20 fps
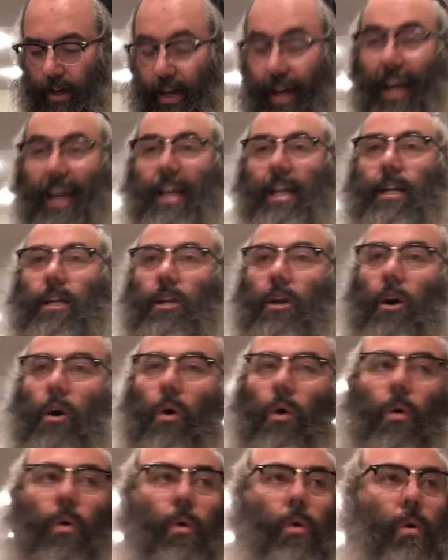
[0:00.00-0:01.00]
He didn't
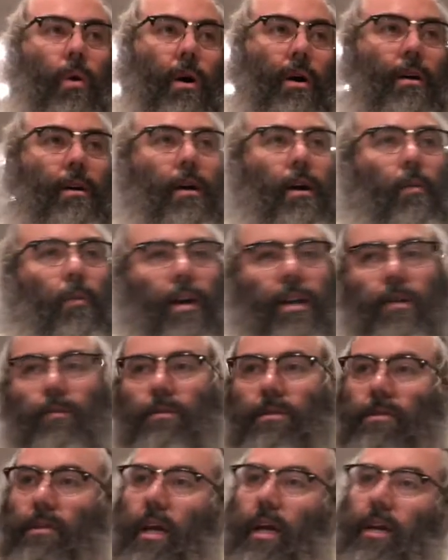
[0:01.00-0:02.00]
know when it
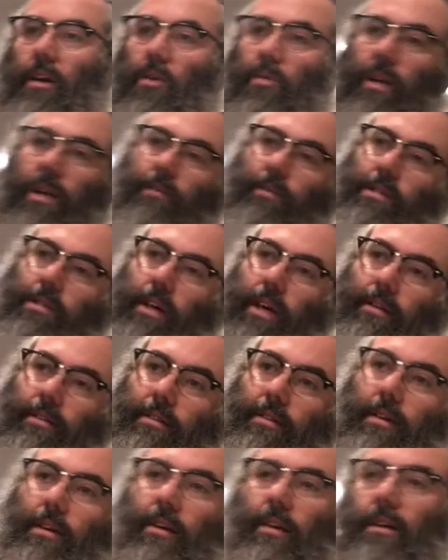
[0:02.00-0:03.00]
was day or when it was
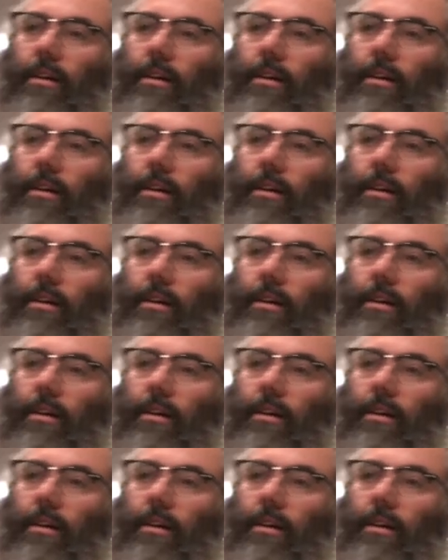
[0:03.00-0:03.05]
night.